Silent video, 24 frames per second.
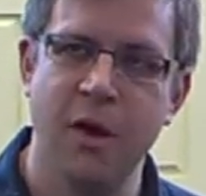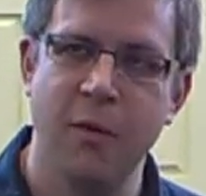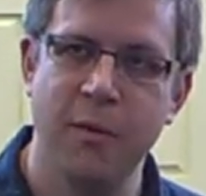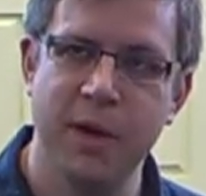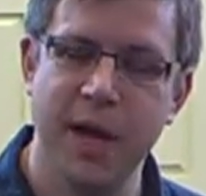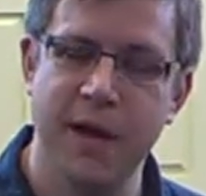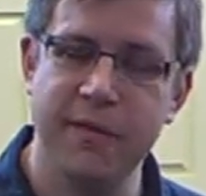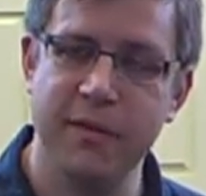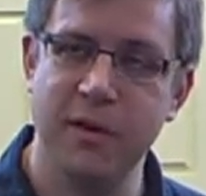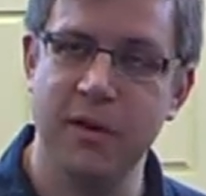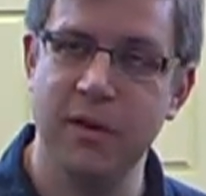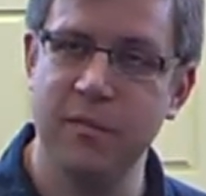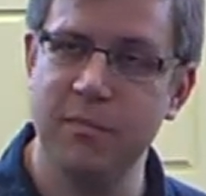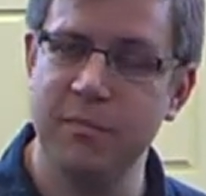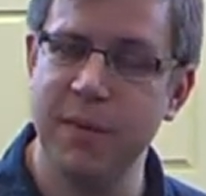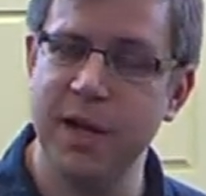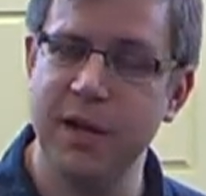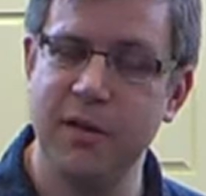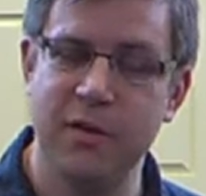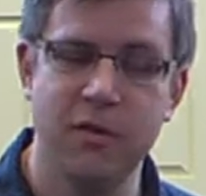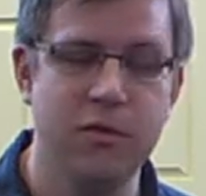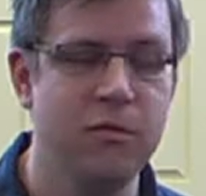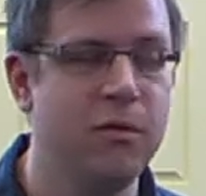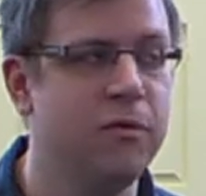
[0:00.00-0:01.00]
We have to
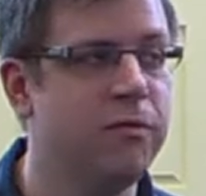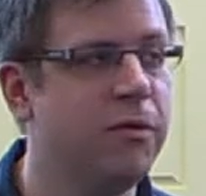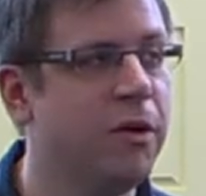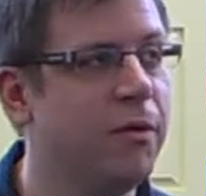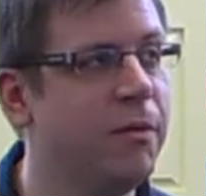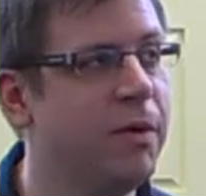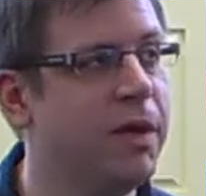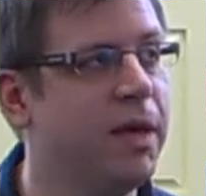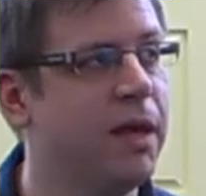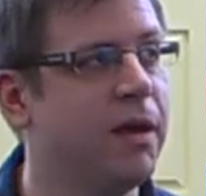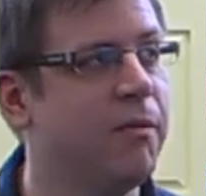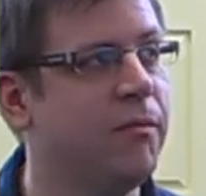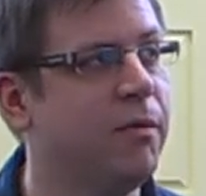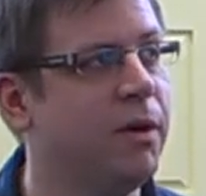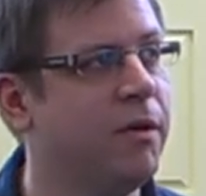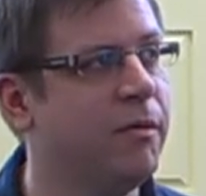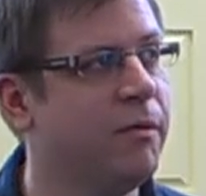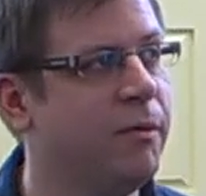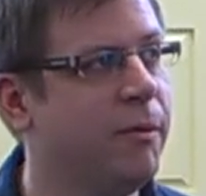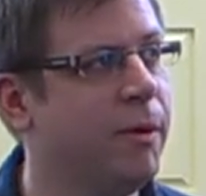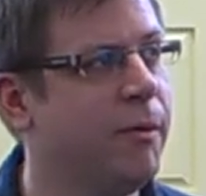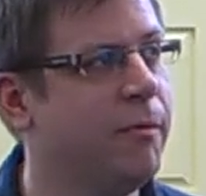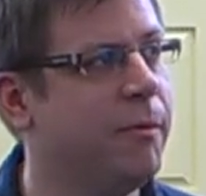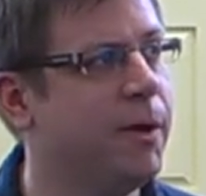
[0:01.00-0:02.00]
make do with what we can,
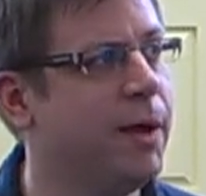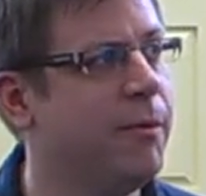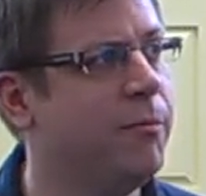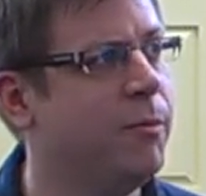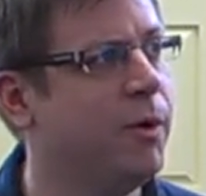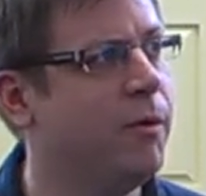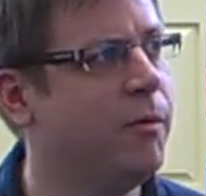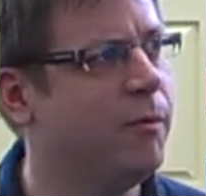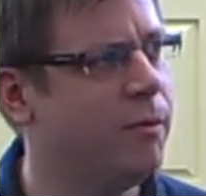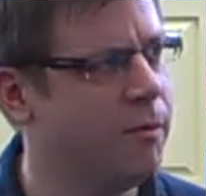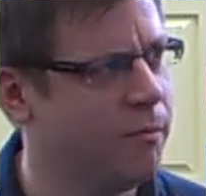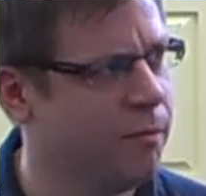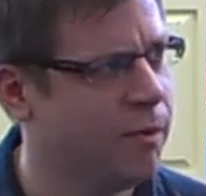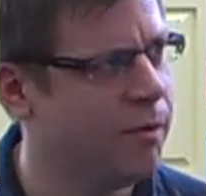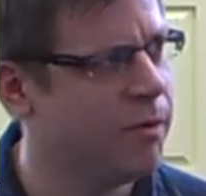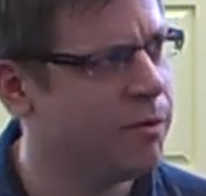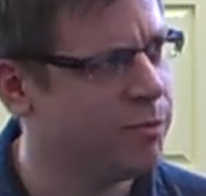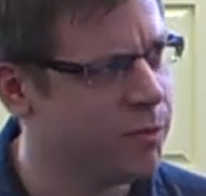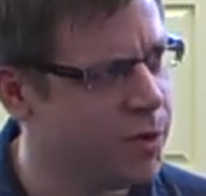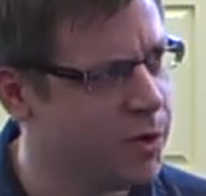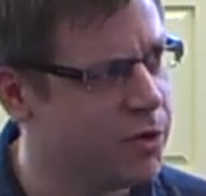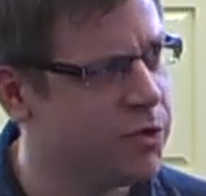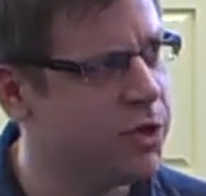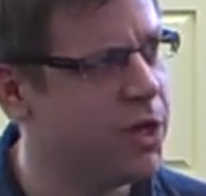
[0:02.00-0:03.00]

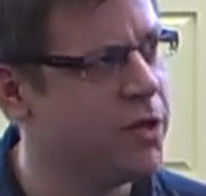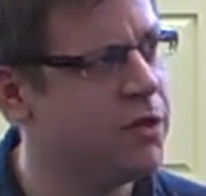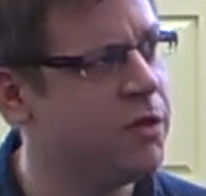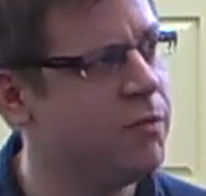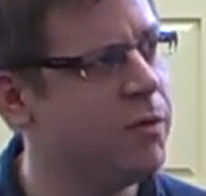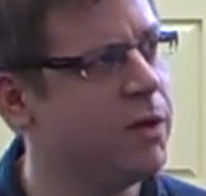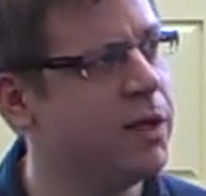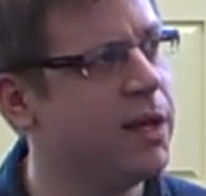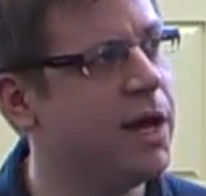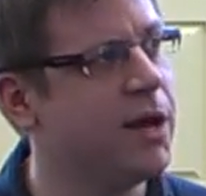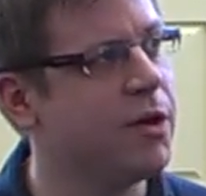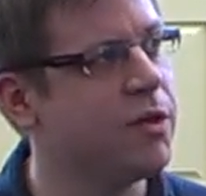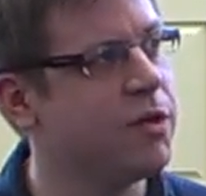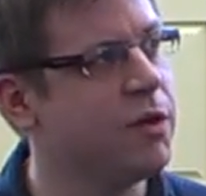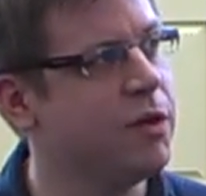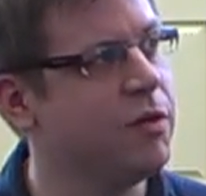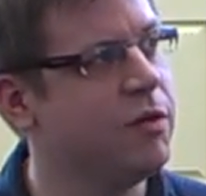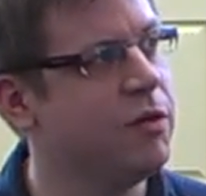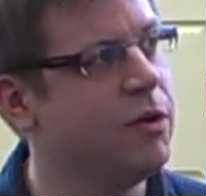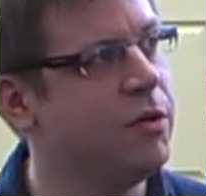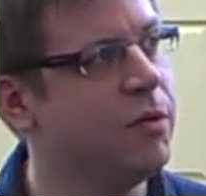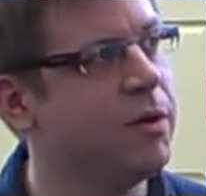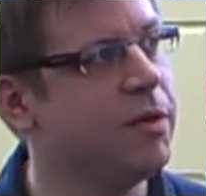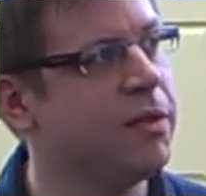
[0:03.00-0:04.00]
what changes we can actually
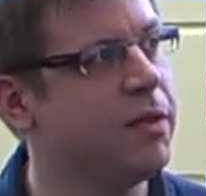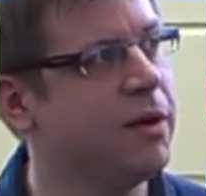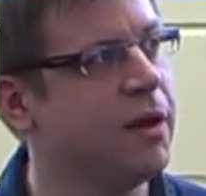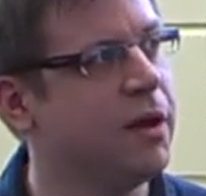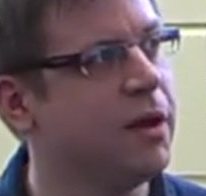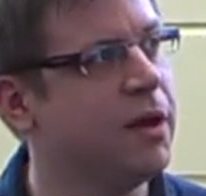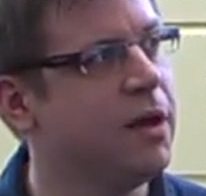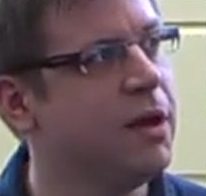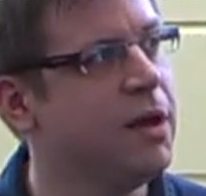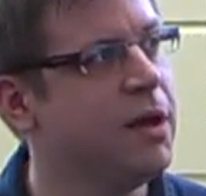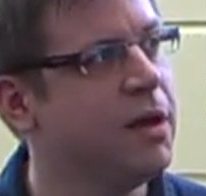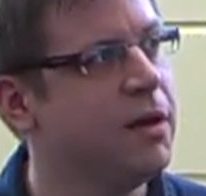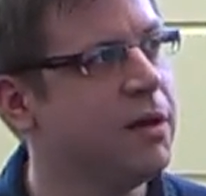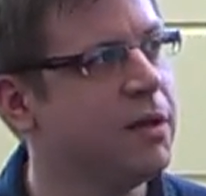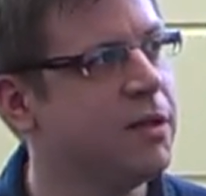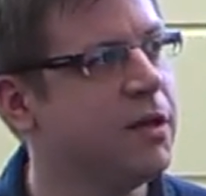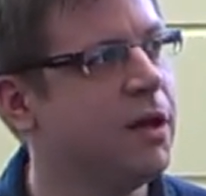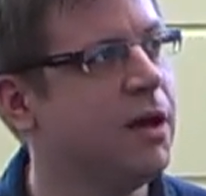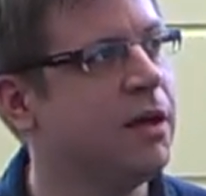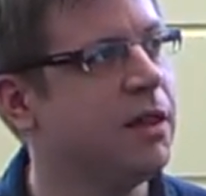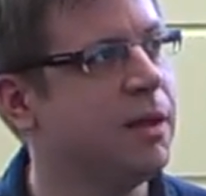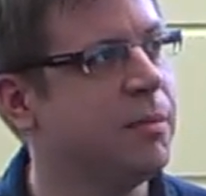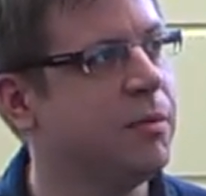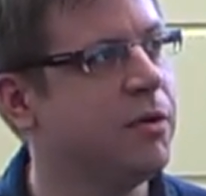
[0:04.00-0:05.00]
do with
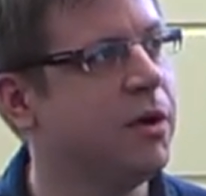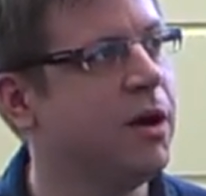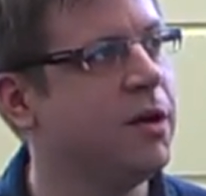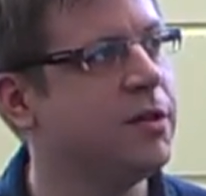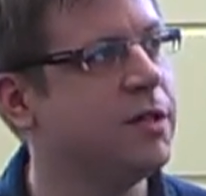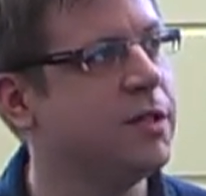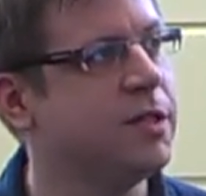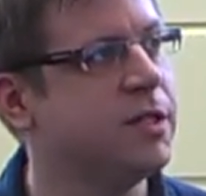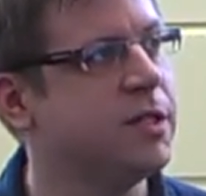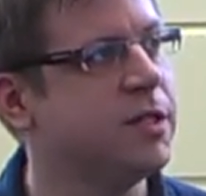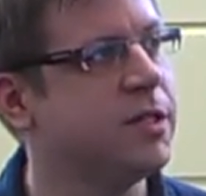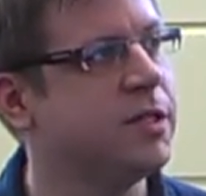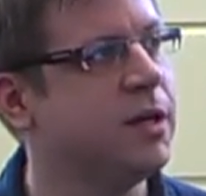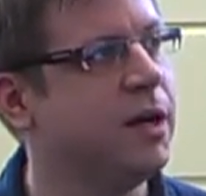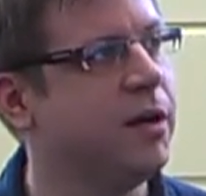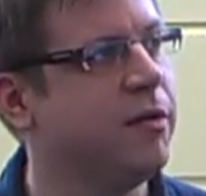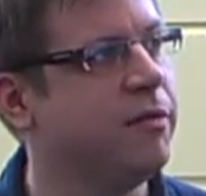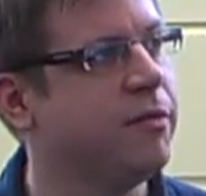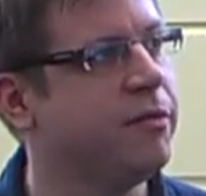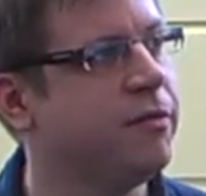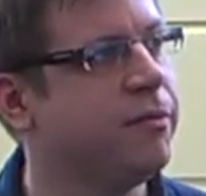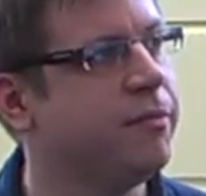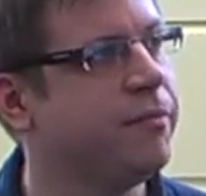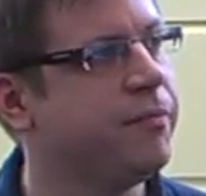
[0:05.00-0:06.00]
designing the process
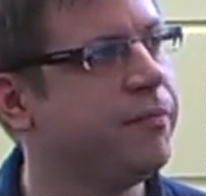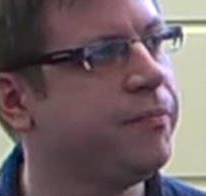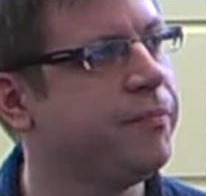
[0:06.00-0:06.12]
itself.